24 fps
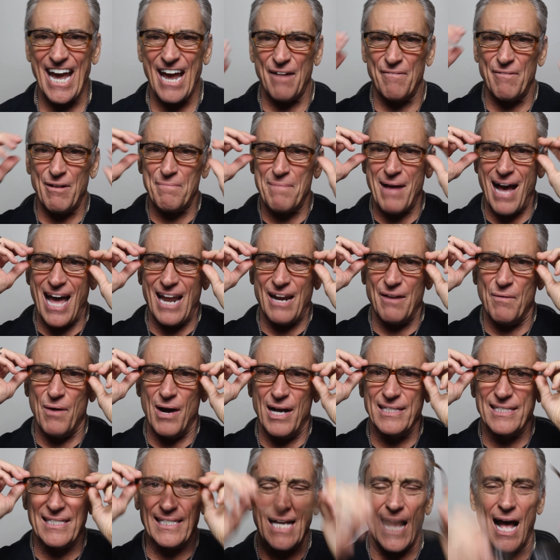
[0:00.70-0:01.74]
everybody,
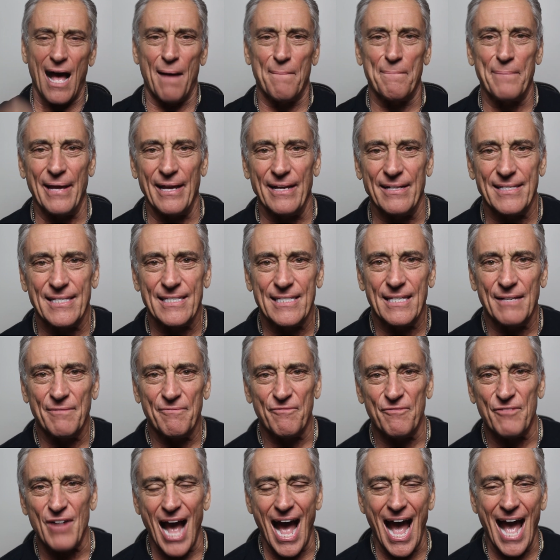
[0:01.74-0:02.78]
what's up? It's
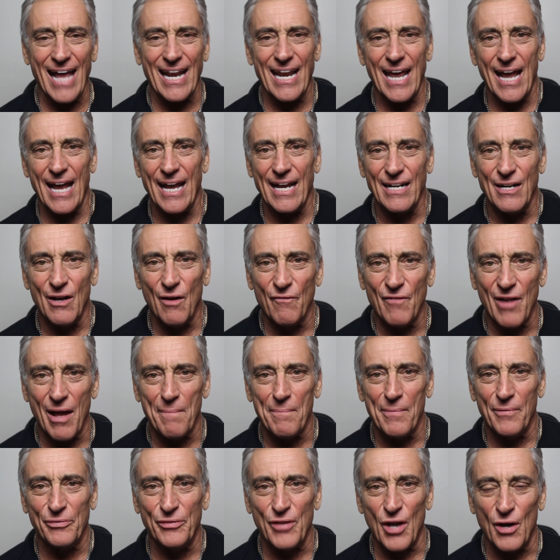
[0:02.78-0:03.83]
Friday,
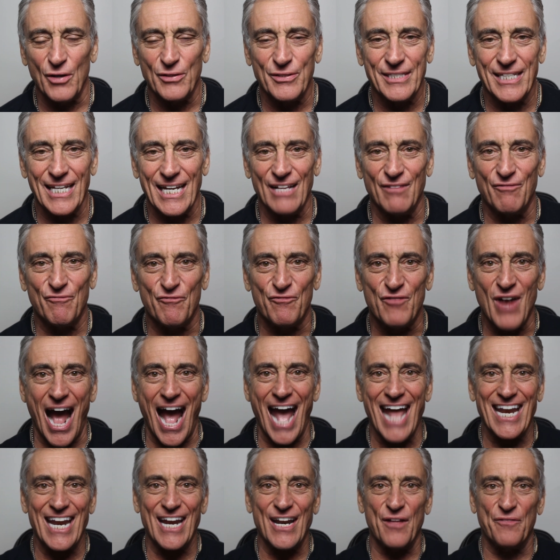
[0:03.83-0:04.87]
November 13th.
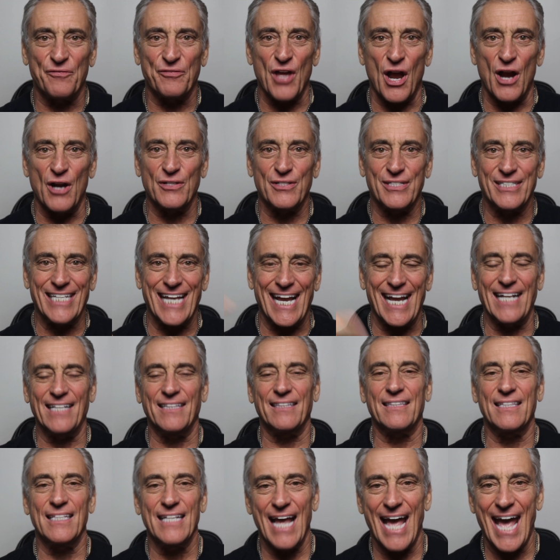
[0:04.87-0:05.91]
Friday the
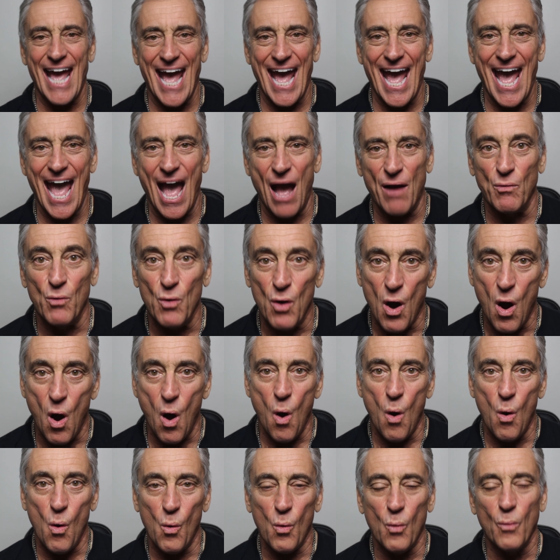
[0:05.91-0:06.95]
13th. Yeah,
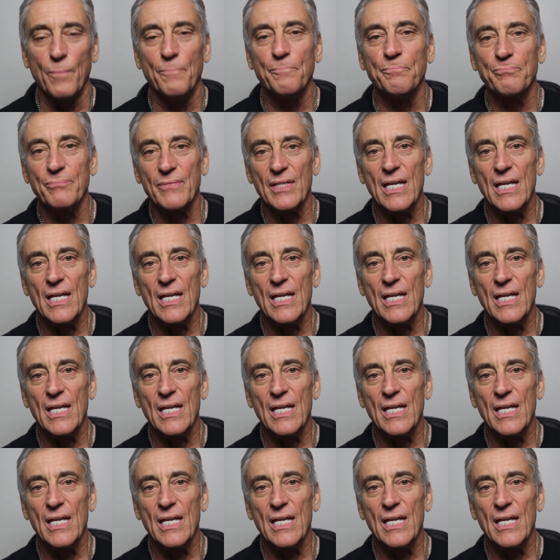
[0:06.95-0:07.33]
whoa.